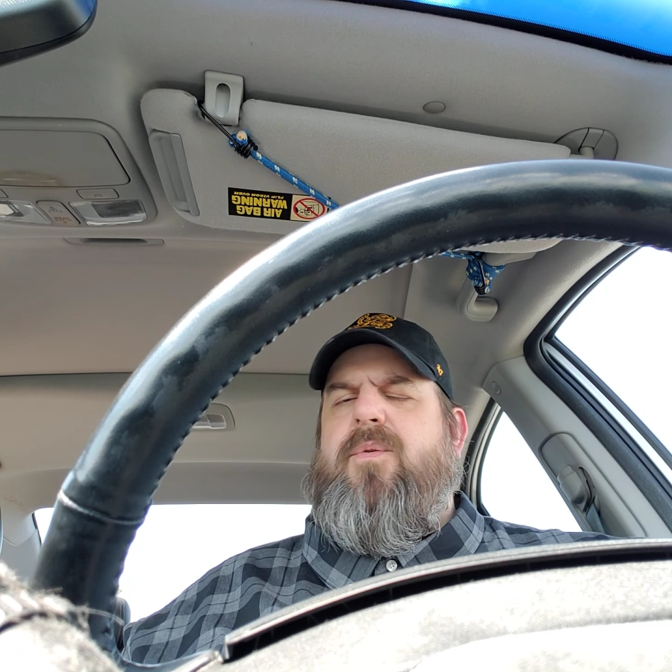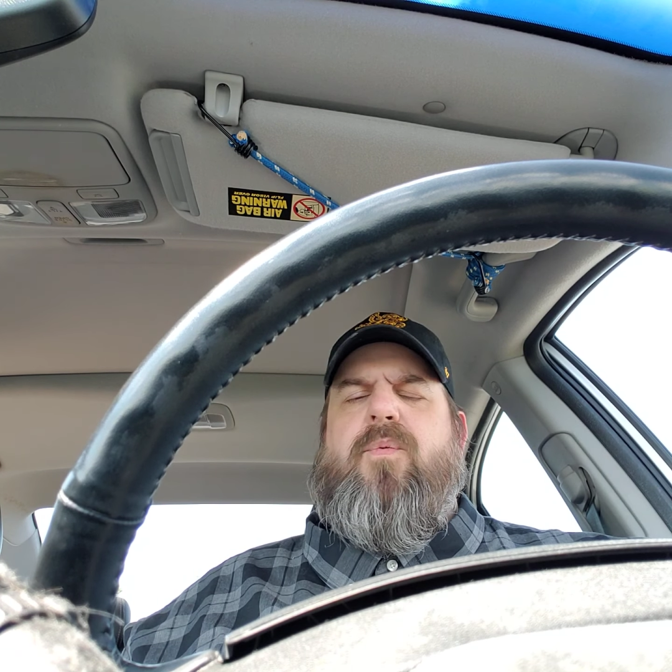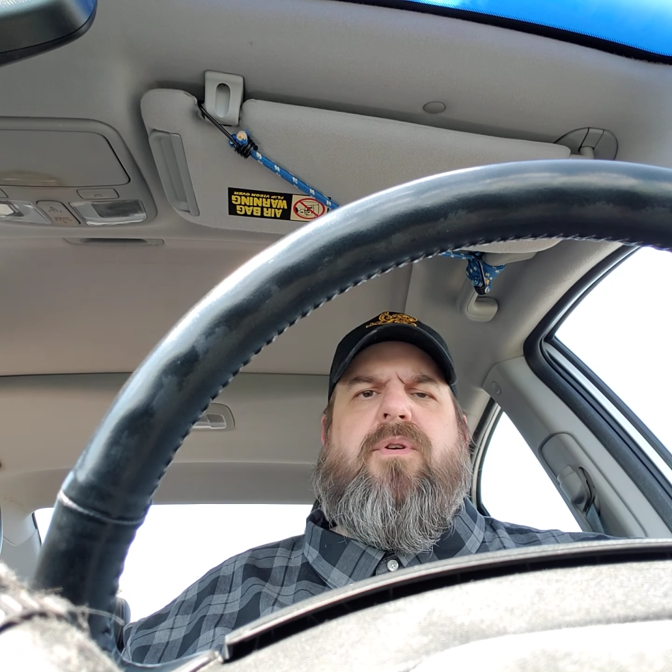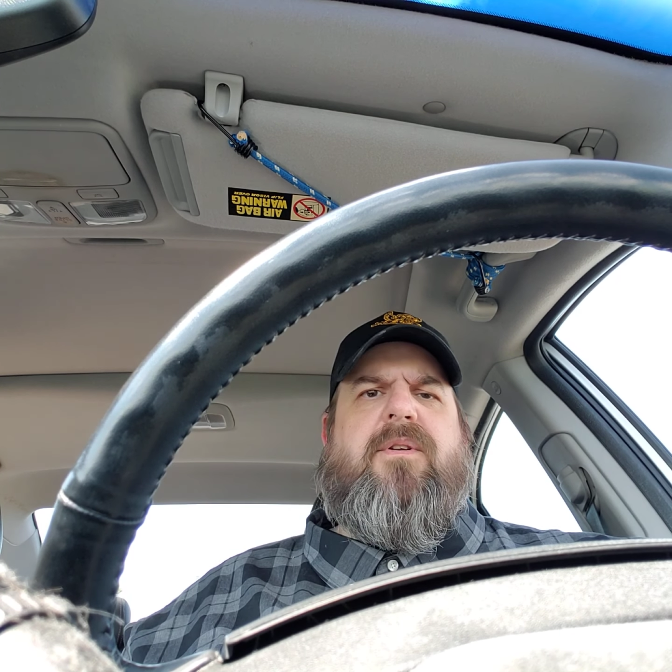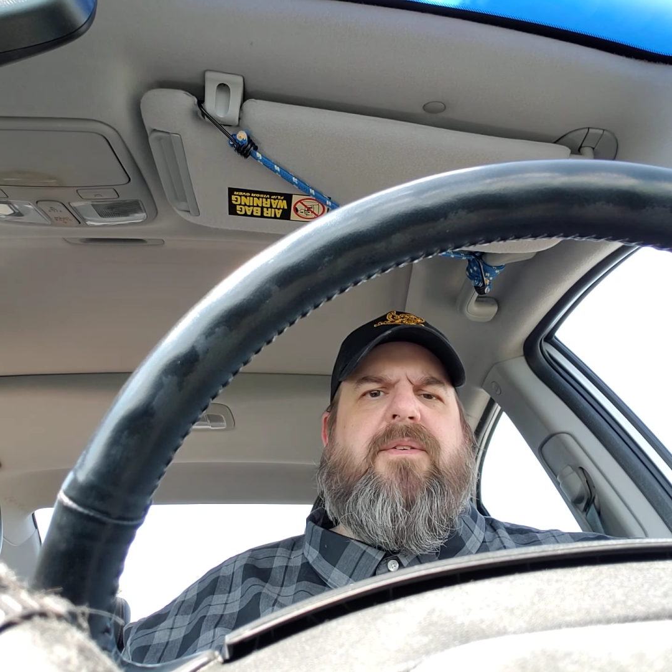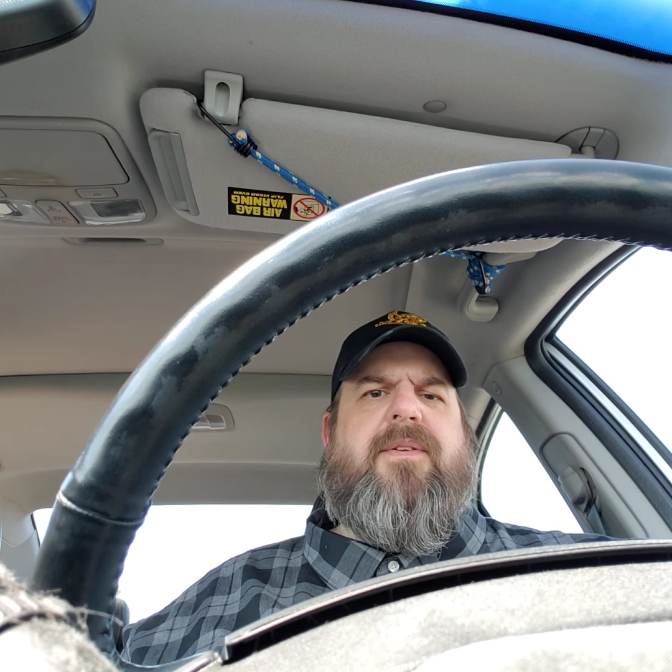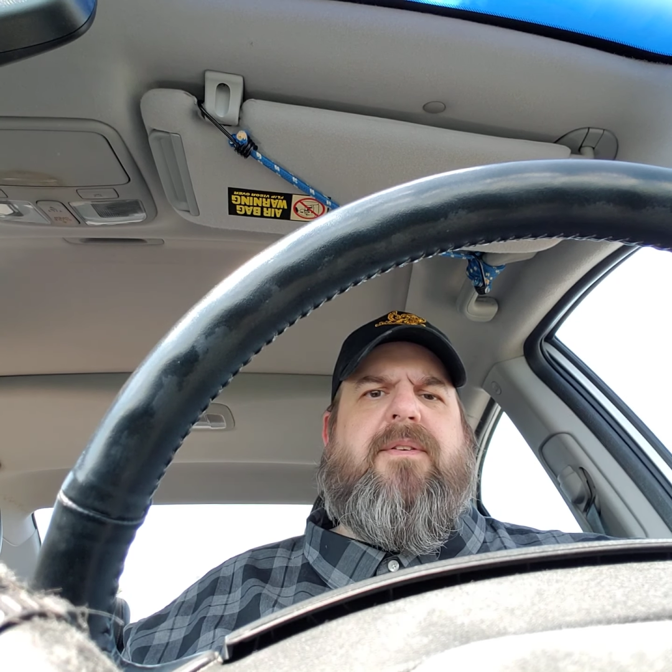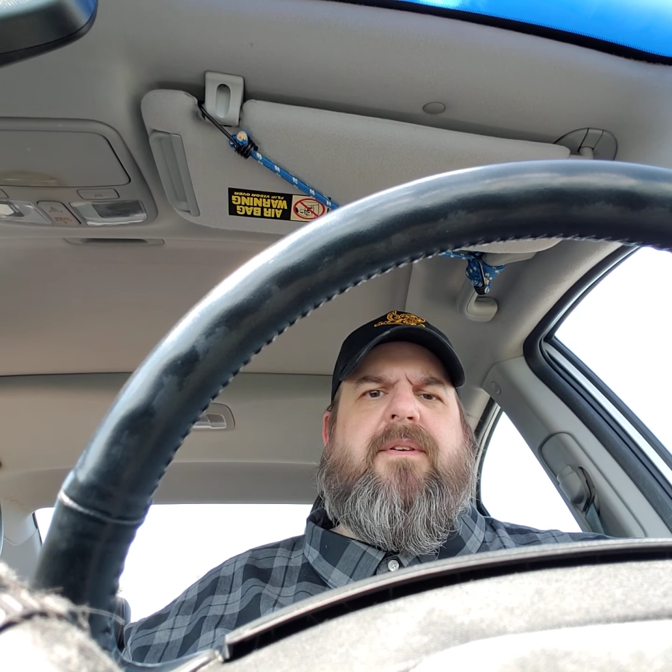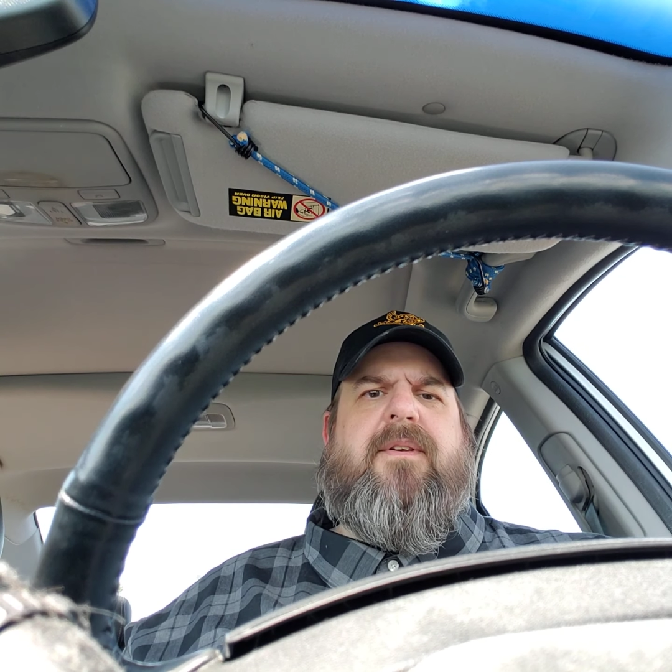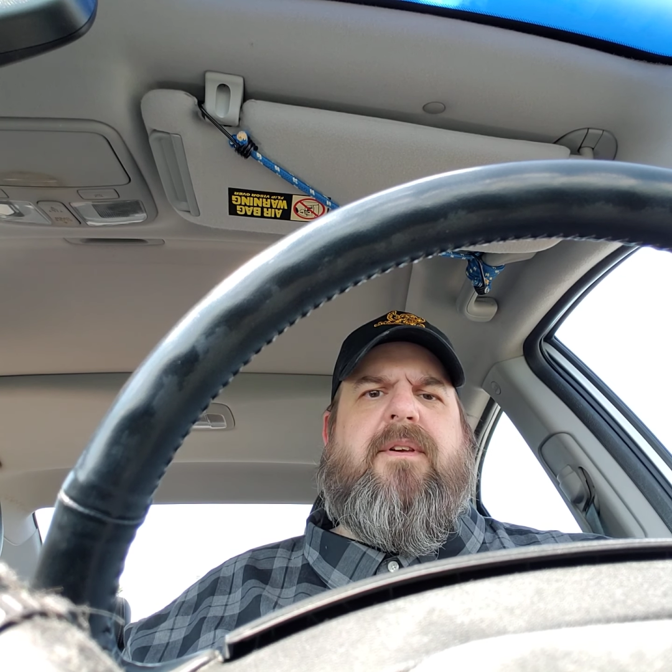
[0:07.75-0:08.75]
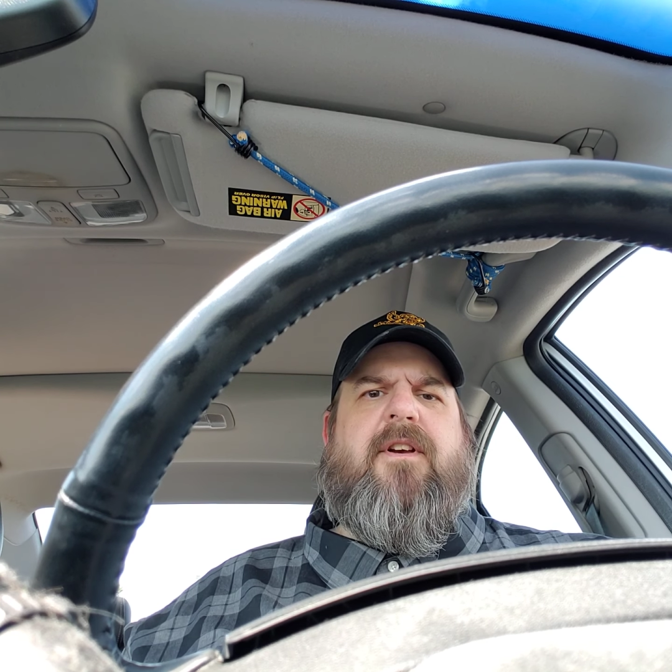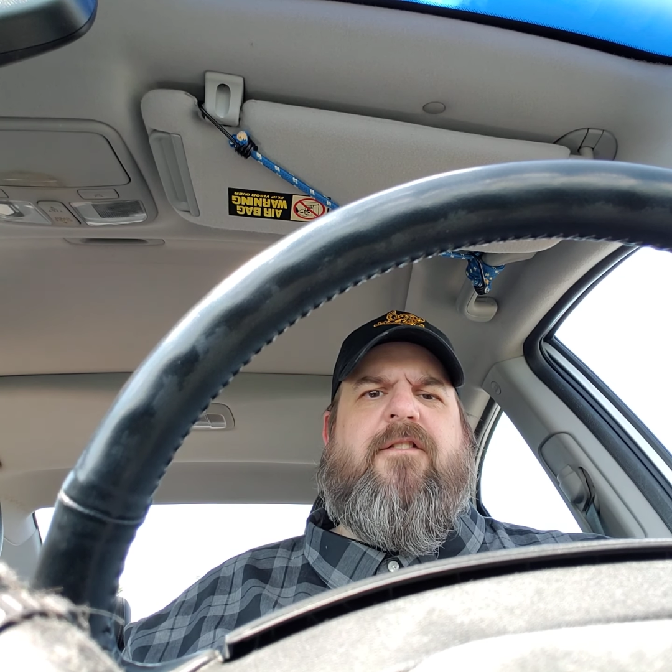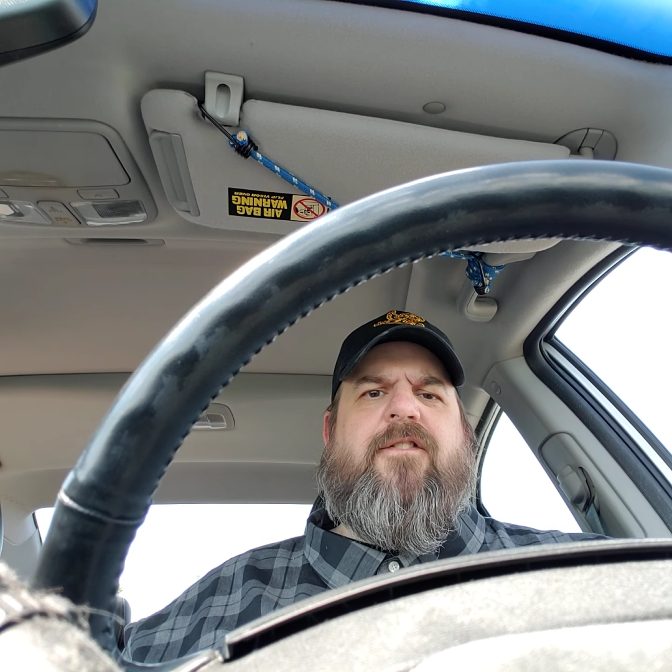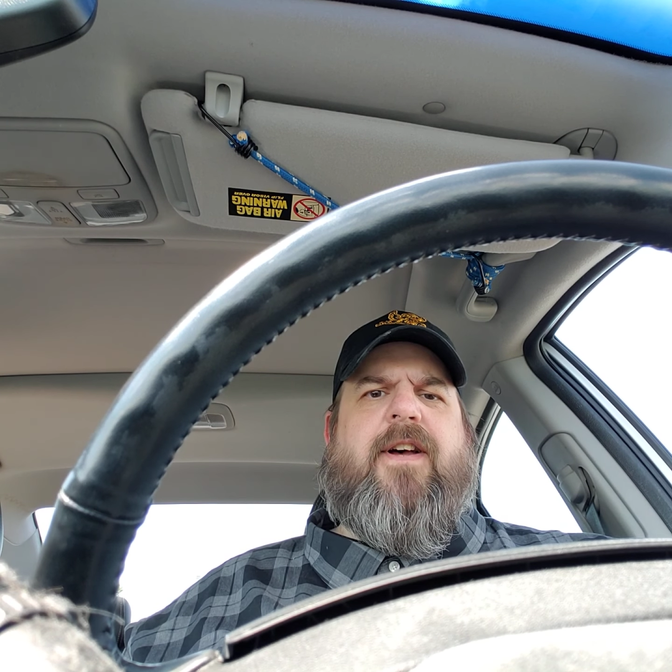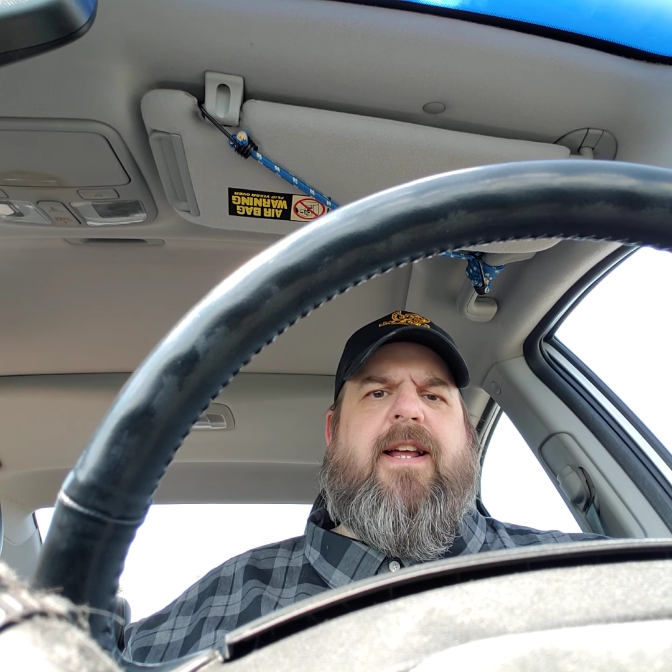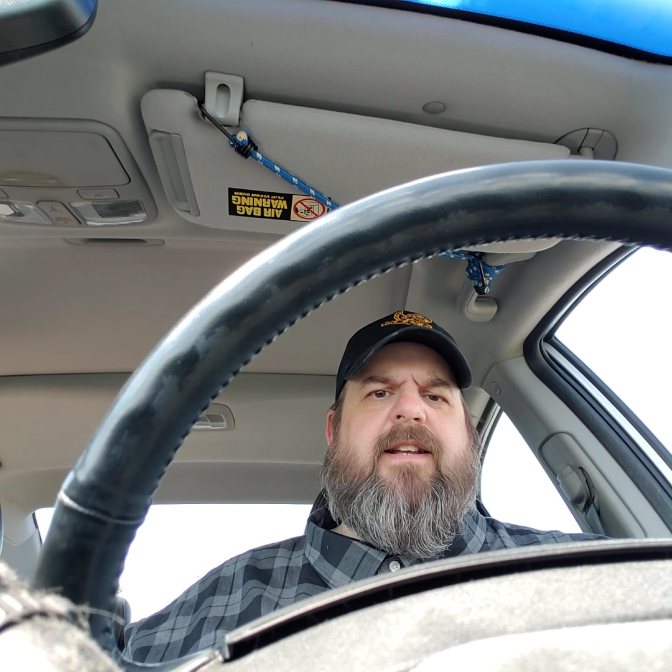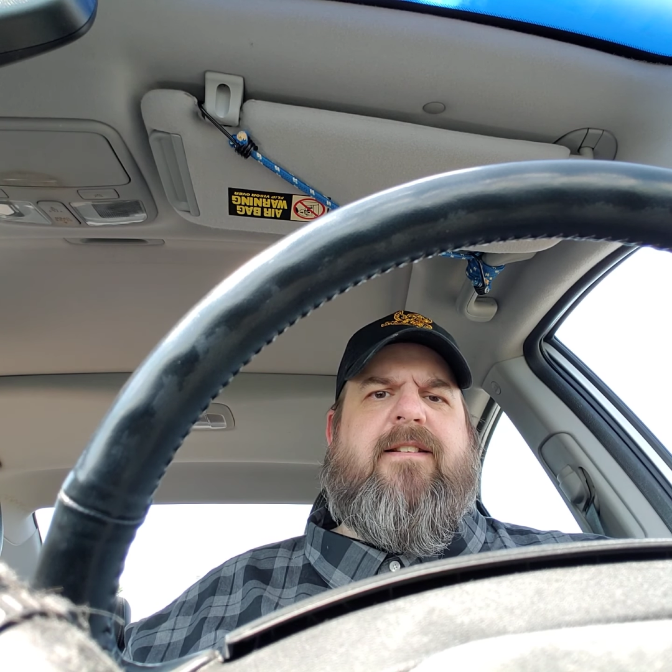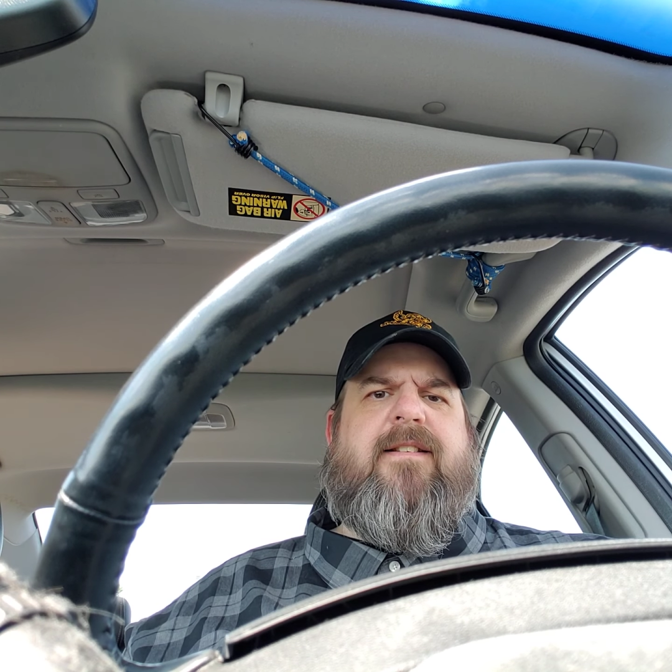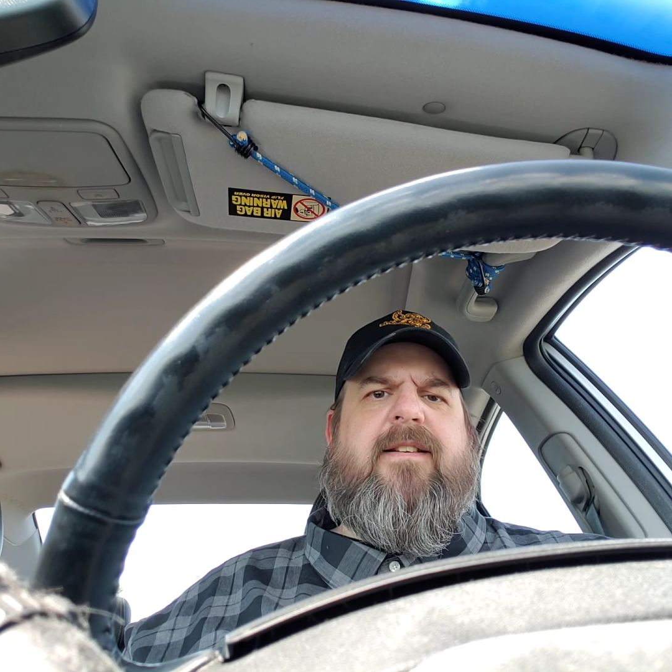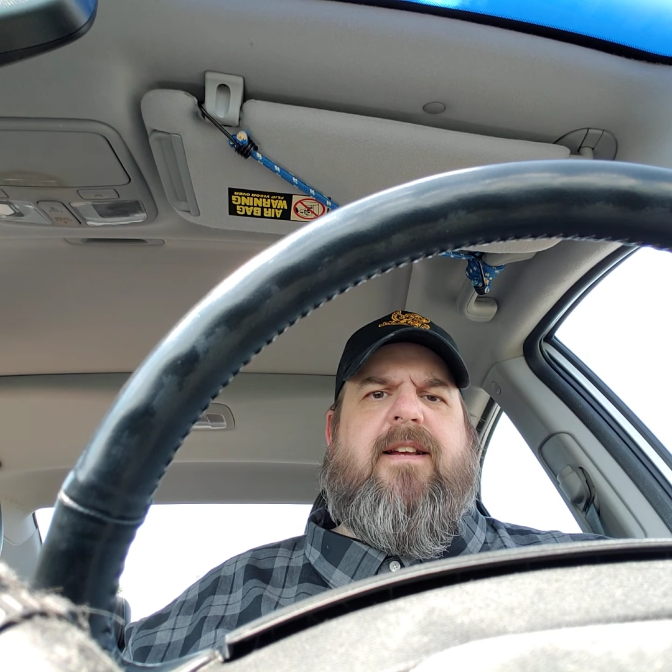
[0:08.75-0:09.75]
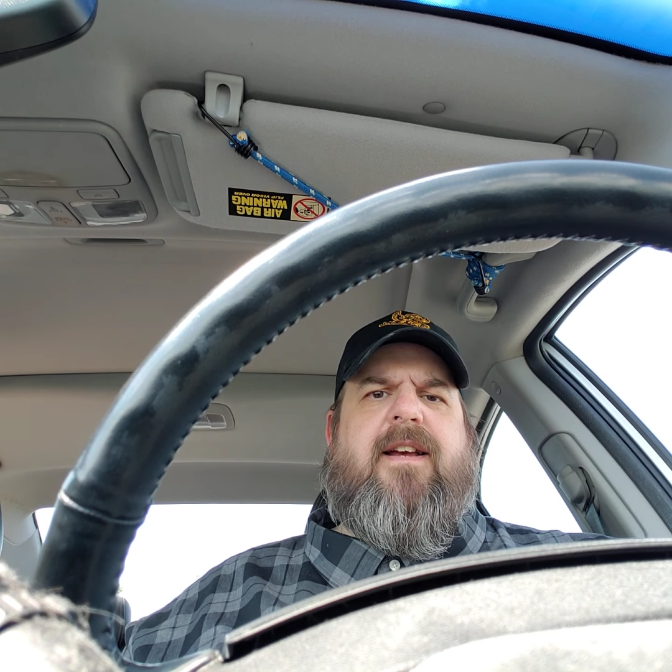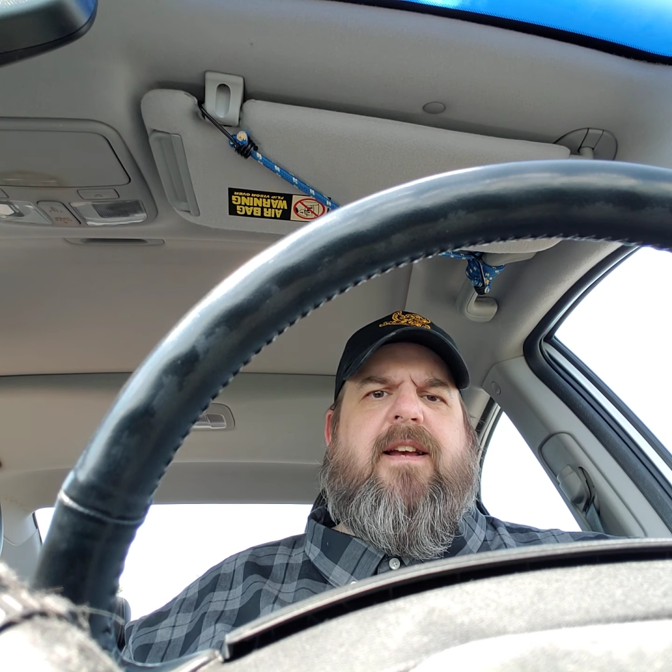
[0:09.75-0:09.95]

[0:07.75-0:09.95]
world's finest